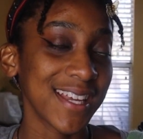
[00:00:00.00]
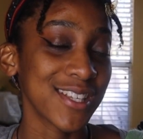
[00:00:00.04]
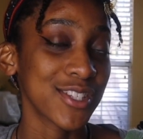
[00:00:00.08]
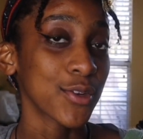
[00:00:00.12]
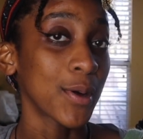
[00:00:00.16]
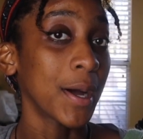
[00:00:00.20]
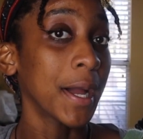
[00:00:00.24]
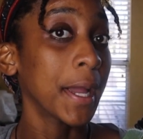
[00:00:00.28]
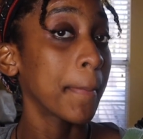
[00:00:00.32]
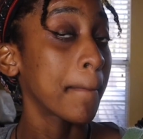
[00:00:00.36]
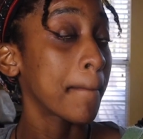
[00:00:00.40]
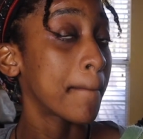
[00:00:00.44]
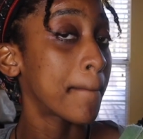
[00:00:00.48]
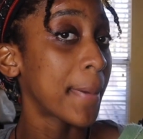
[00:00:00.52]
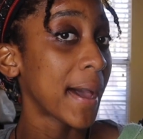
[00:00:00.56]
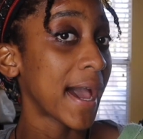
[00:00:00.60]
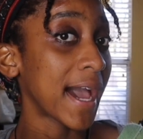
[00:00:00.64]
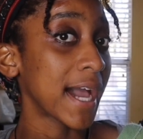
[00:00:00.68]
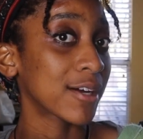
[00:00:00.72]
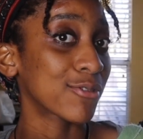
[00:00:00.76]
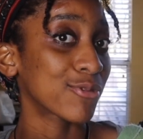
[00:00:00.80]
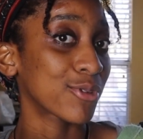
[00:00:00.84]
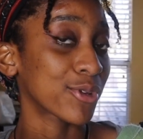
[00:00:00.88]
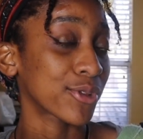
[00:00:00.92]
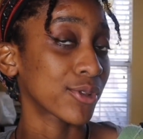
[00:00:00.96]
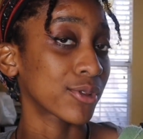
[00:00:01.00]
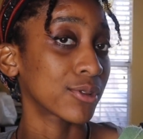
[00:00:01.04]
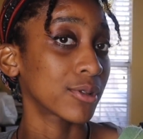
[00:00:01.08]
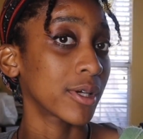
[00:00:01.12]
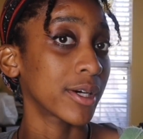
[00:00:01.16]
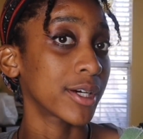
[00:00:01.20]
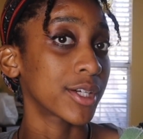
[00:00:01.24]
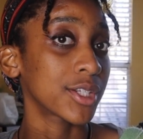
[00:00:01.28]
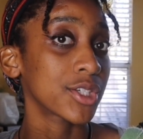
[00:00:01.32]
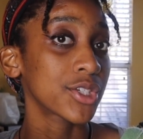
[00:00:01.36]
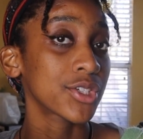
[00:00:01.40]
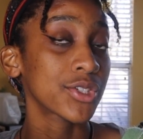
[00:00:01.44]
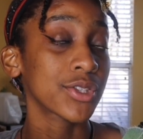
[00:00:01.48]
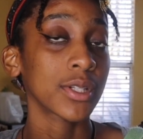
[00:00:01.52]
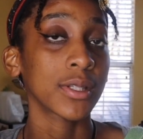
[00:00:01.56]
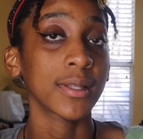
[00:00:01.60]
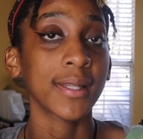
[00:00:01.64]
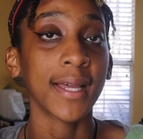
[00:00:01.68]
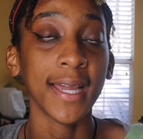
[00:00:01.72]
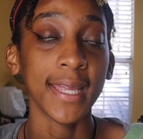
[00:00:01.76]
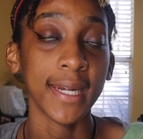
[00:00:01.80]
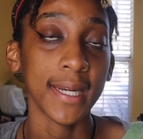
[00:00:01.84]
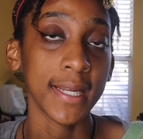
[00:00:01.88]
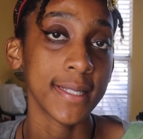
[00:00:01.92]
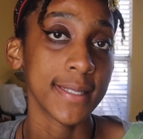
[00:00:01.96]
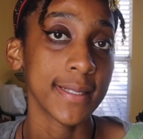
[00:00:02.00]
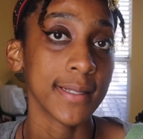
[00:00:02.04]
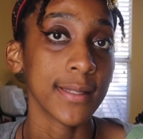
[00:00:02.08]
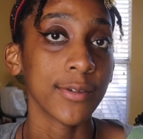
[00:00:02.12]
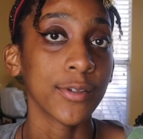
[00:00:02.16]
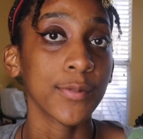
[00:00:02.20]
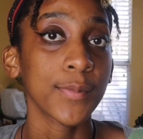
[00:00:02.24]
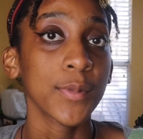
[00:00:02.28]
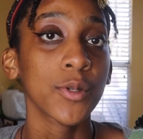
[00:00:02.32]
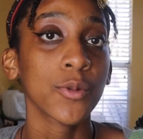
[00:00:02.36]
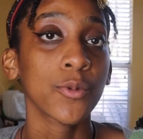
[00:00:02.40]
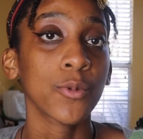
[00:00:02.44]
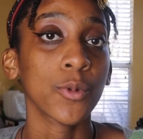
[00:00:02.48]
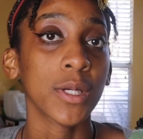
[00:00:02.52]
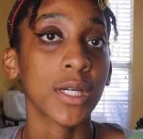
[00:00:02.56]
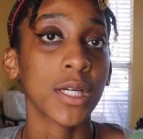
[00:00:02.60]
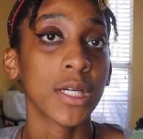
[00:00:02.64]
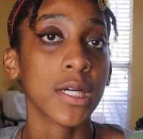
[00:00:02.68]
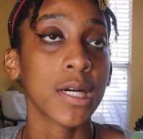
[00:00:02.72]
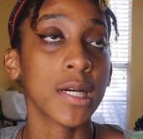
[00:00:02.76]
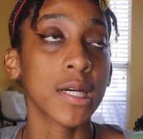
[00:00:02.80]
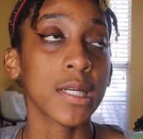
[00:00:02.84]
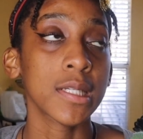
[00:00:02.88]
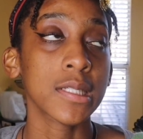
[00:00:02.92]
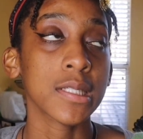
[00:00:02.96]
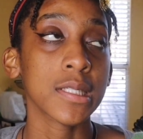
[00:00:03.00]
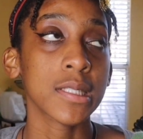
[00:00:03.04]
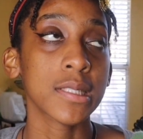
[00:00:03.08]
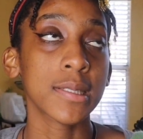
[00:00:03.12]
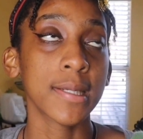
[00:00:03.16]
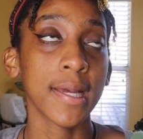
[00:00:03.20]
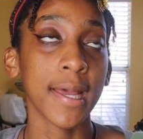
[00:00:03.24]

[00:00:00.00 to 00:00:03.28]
so I'm back with lunch. The lighting is a little weird, just